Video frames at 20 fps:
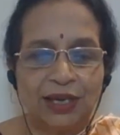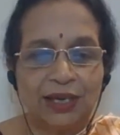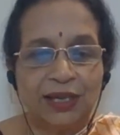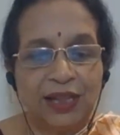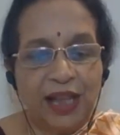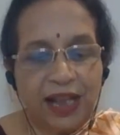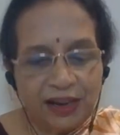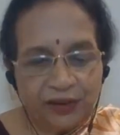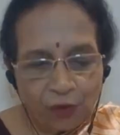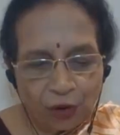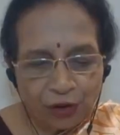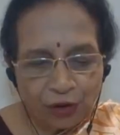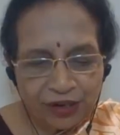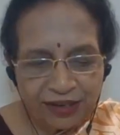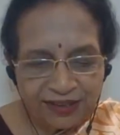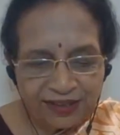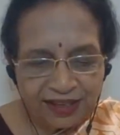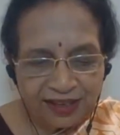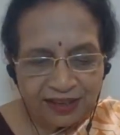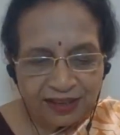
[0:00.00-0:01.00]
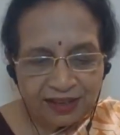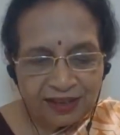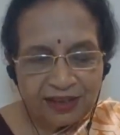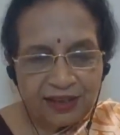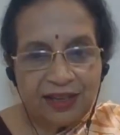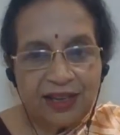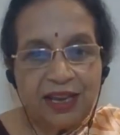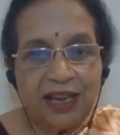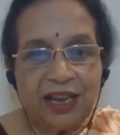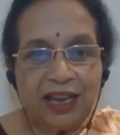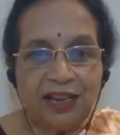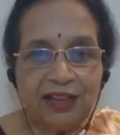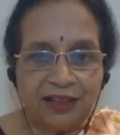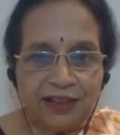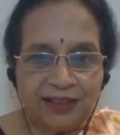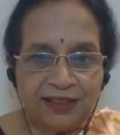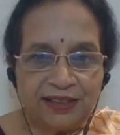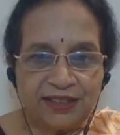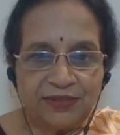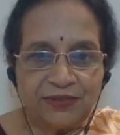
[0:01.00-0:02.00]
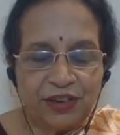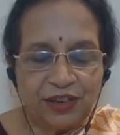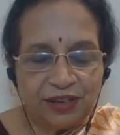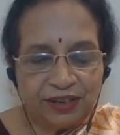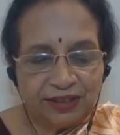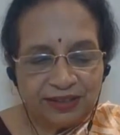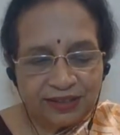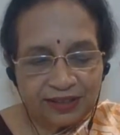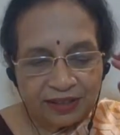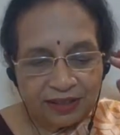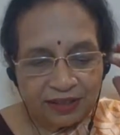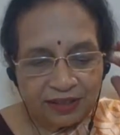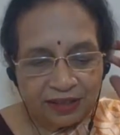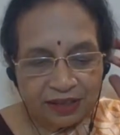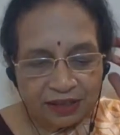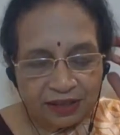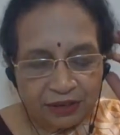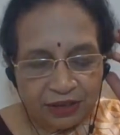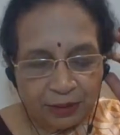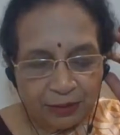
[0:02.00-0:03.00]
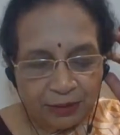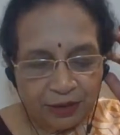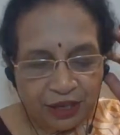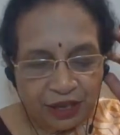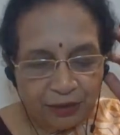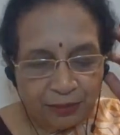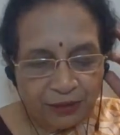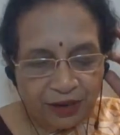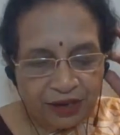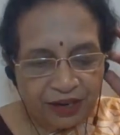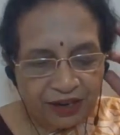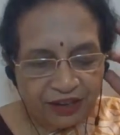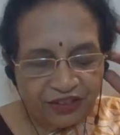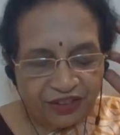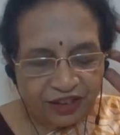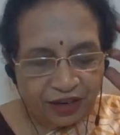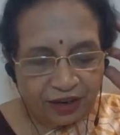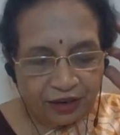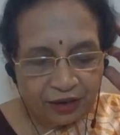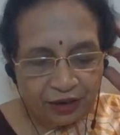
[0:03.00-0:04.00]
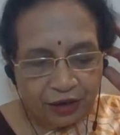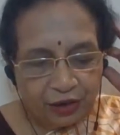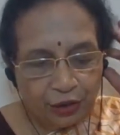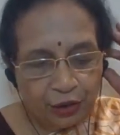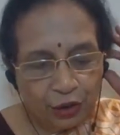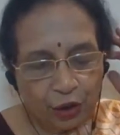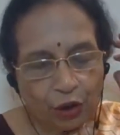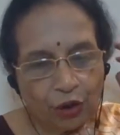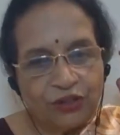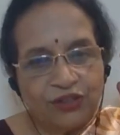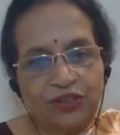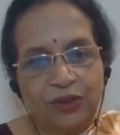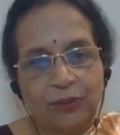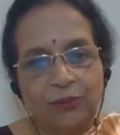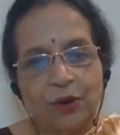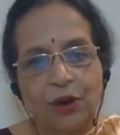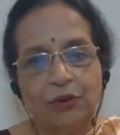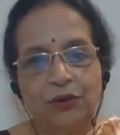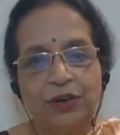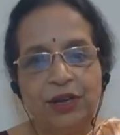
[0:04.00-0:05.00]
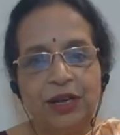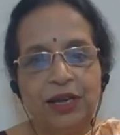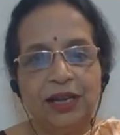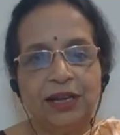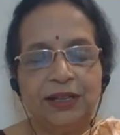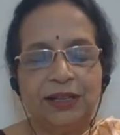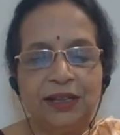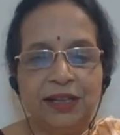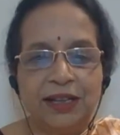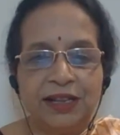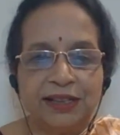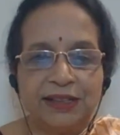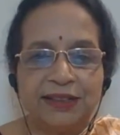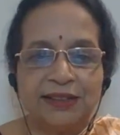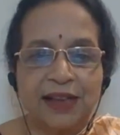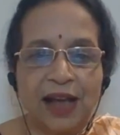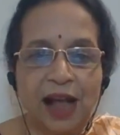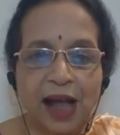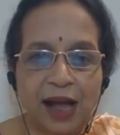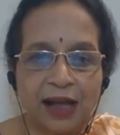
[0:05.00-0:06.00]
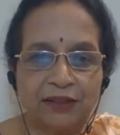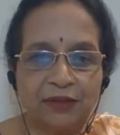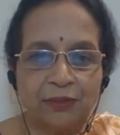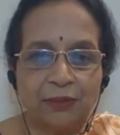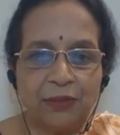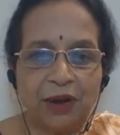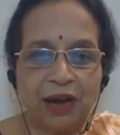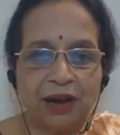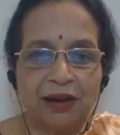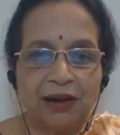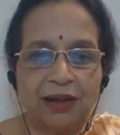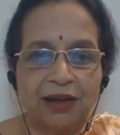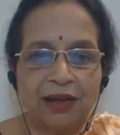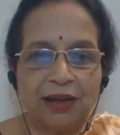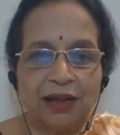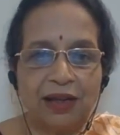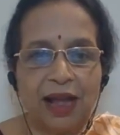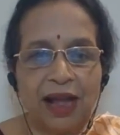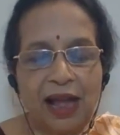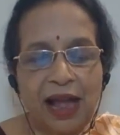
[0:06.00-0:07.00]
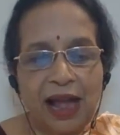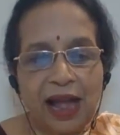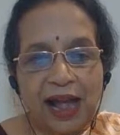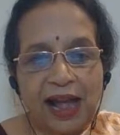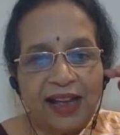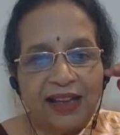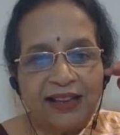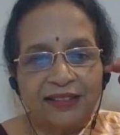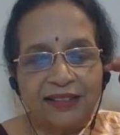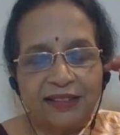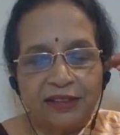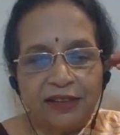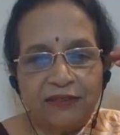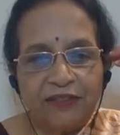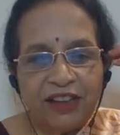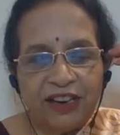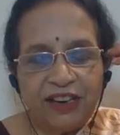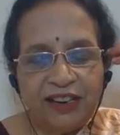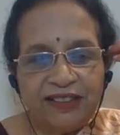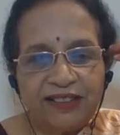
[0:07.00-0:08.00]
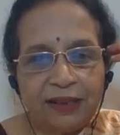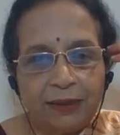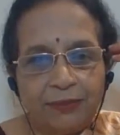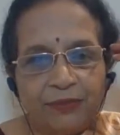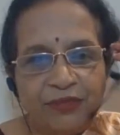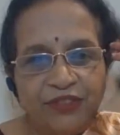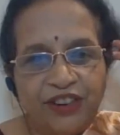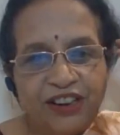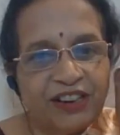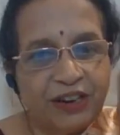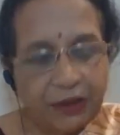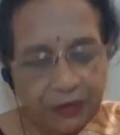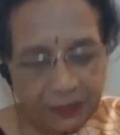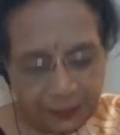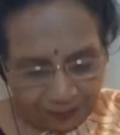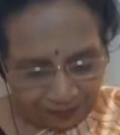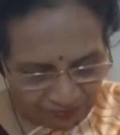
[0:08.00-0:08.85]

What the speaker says: Then what is it? In this verse, Damadharma Raja talks about this Atma as the very subject.